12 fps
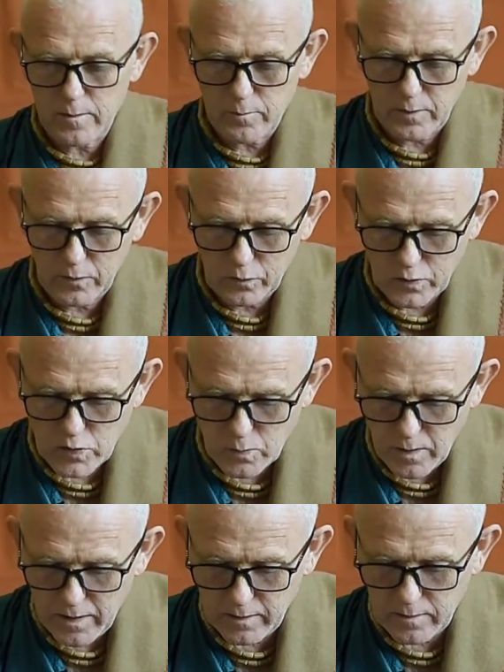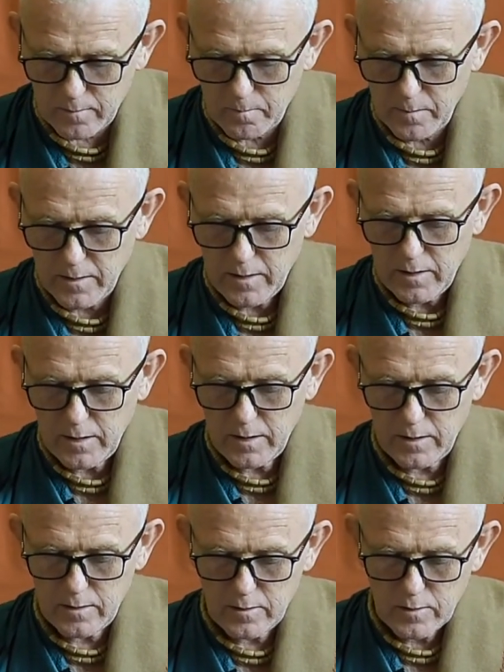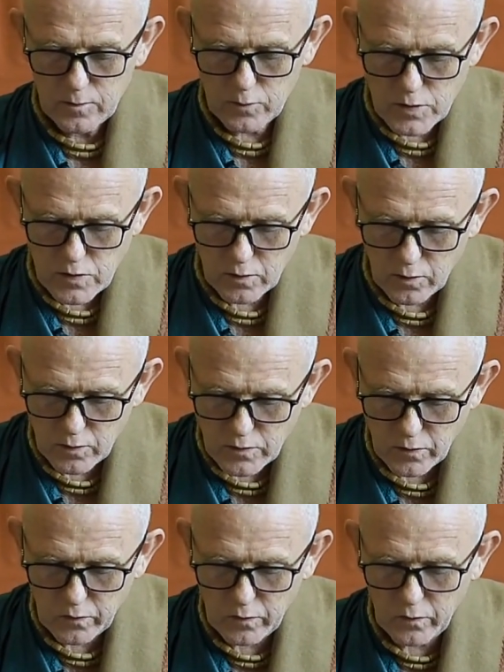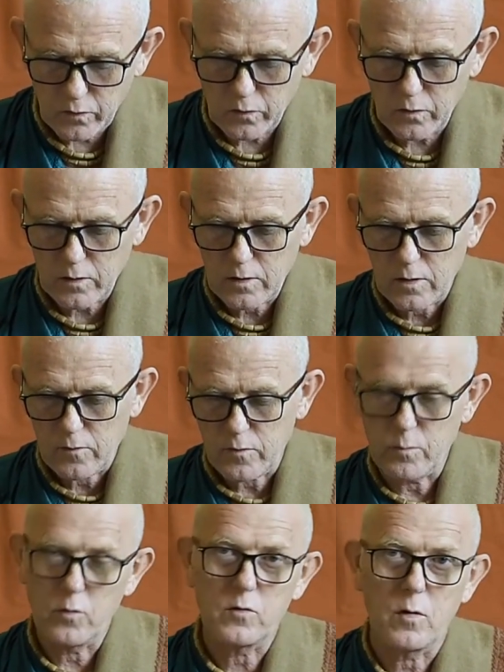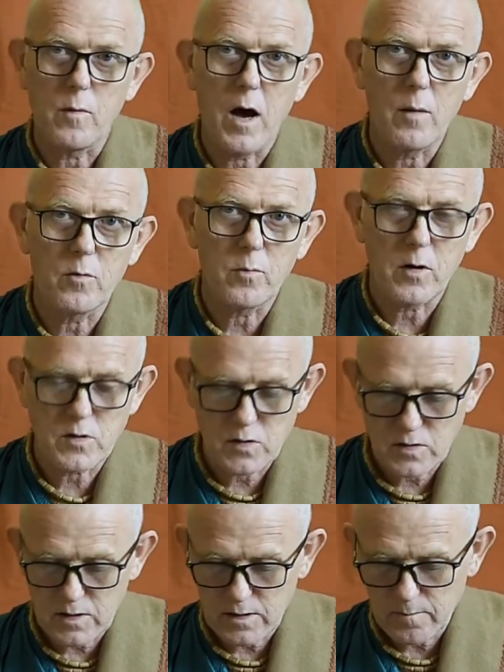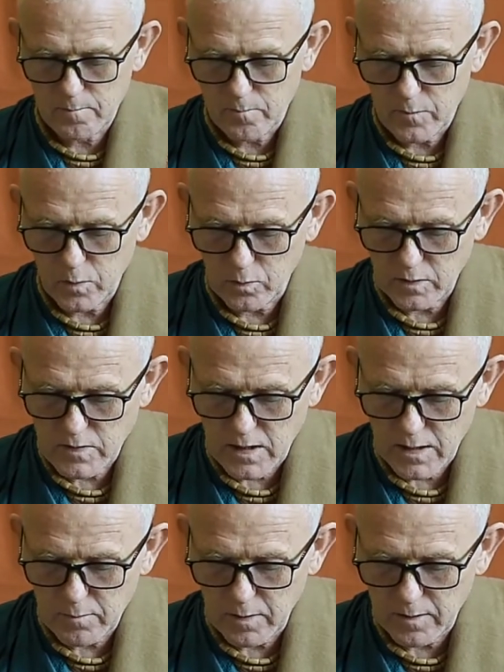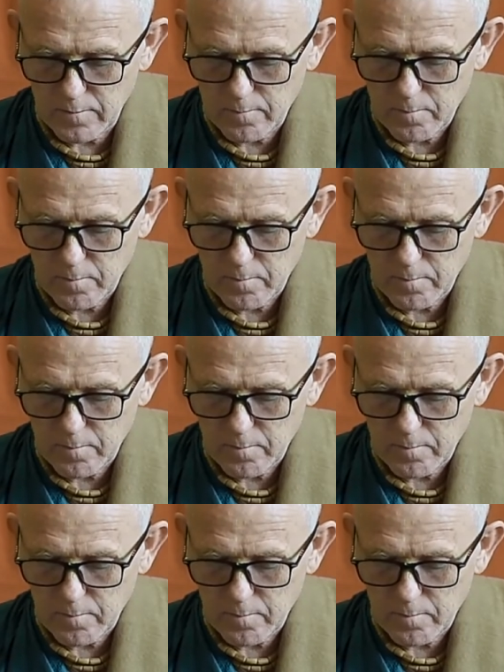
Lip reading: being situated in Krishna consciousness, vimukta mama pashati, you will attain me.